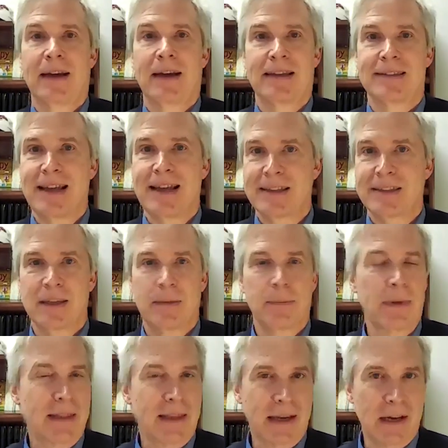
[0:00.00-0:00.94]
It's not
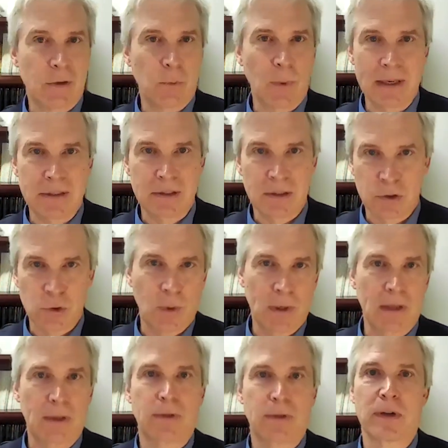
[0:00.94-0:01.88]
something that can wait to the
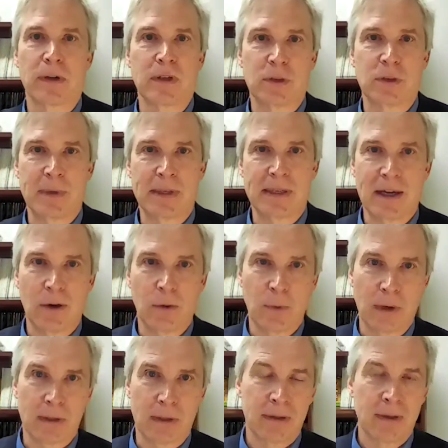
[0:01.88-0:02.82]
2030s to be
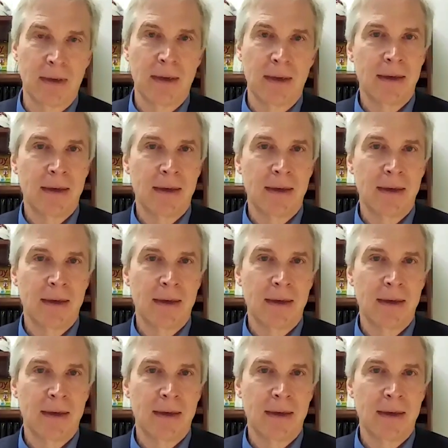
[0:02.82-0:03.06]
dealt with.